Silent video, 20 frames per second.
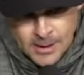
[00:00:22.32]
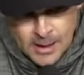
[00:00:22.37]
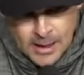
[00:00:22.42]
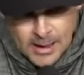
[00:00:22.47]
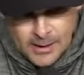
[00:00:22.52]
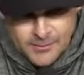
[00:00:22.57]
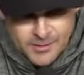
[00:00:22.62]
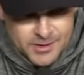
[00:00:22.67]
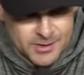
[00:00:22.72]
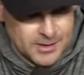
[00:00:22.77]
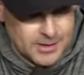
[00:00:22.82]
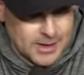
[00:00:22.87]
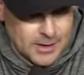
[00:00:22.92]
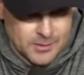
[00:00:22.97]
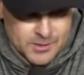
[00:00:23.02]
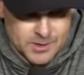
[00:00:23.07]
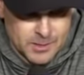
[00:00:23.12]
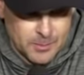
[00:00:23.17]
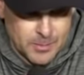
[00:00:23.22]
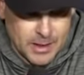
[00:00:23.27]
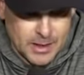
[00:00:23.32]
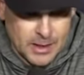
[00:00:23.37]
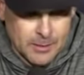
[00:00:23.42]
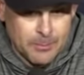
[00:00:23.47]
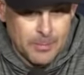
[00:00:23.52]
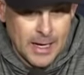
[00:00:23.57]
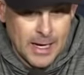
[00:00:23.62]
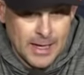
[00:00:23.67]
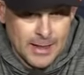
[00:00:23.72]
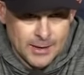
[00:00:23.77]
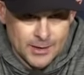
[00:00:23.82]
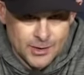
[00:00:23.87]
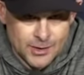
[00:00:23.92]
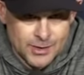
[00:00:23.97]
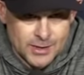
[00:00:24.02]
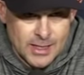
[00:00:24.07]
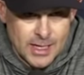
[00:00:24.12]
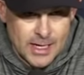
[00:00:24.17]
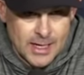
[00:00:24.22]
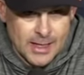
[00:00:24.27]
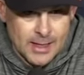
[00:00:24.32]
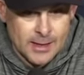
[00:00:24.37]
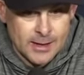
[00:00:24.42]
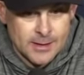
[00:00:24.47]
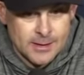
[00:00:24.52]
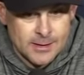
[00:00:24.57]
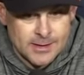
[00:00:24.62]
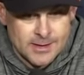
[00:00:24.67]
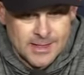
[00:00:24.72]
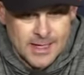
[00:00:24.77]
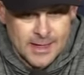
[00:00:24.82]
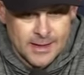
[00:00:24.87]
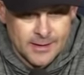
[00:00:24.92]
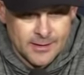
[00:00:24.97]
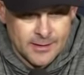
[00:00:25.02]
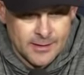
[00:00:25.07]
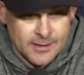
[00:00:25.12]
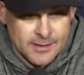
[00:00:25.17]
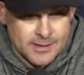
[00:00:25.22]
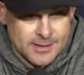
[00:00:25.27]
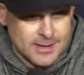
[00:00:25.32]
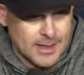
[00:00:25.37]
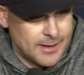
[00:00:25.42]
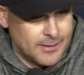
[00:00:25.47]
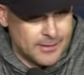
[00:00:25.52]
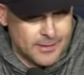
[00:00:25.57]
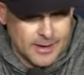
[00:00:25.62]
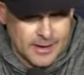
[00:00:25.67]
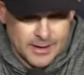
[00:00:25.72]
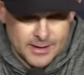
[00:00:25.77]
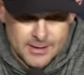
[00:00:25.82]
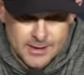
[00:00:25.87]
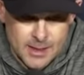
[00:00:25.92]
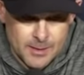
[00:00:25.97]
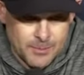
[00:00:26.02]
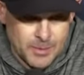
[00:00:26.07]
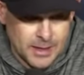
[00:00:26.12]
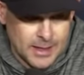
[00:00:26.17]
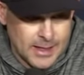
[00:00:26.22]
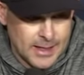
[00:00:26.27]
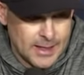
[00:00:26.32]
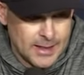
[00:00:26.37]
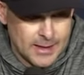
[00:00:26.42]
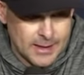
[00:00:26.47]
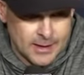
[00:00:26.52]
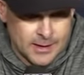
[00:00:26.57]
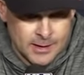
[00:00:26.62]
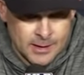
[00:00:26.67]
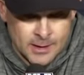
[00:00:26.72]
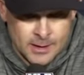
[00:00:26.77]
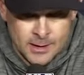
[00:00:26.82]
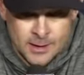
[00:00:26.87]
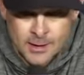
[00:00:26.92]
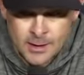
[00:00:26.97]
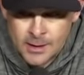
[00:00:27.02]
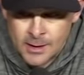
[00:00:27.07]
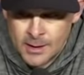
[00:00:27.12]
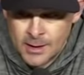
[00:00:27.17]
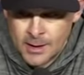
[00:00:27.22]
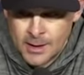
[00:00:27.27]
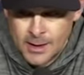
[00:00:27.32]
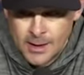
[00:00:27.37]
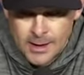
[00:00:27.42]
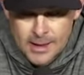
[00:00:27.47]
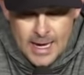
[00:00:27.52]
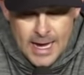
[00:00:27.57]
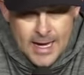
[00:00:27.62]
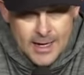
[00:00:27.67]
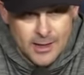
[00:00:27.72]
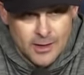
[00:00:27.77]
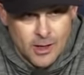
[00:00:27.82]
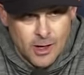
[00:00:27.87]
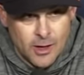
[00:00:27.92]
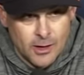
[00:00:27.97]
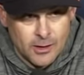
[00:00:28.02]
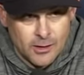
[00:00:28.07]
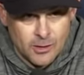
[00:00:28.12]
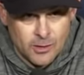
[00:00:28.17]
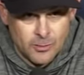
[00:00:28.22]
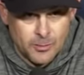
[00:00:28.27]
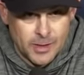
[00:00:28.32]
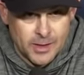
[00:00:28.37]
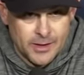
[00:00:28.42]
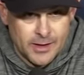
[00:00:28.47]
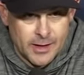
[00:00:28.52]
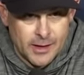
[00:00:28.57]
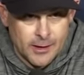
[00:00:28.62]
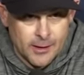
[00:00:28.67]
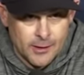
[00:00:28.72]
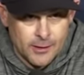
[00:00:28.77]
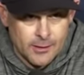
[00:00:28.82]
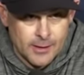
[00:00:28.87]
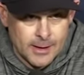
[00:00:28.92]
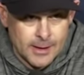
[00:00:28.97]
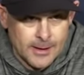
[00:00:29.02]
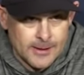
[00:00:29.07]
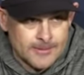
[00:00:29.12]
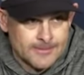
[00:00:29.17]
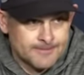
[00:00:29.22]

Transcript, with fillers: obviously that was a big at bat and just kind of setting things up again and adding on a little bit there early.